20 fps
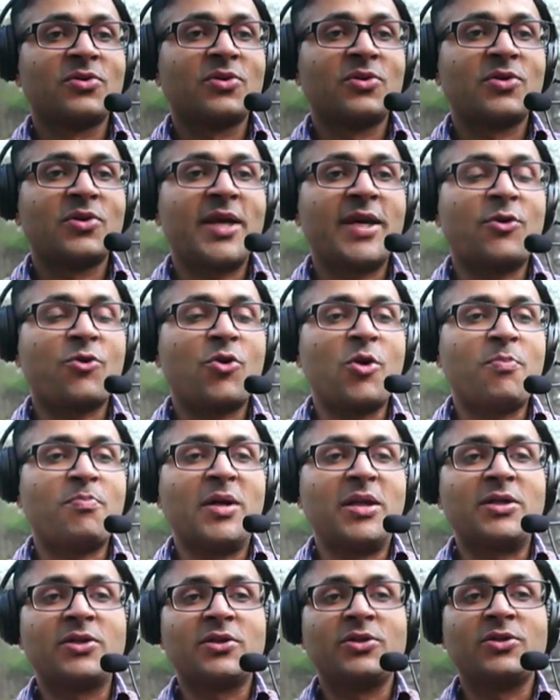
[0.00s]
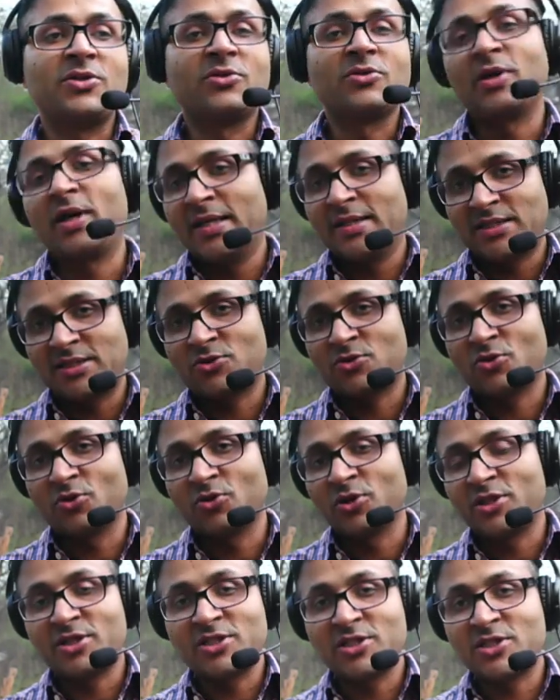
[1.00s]
Equipment, as I told you,
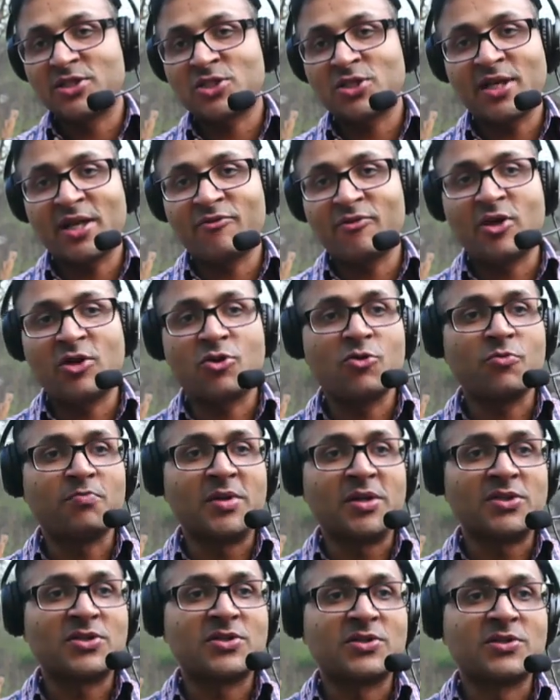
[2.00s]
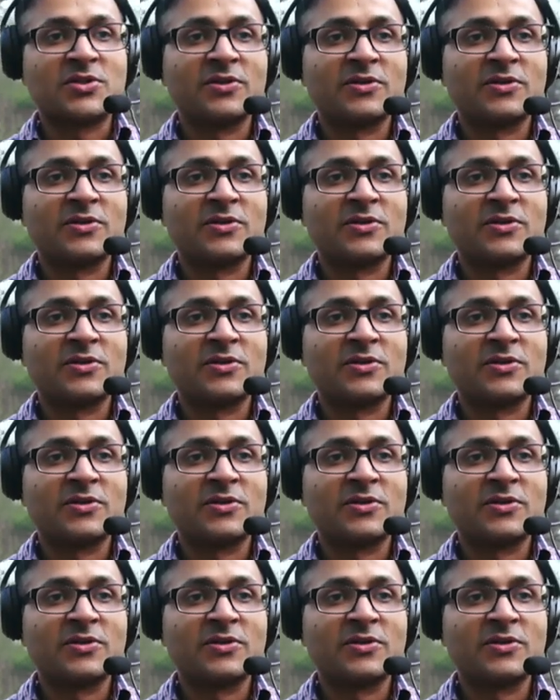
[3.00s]
it's never equipments.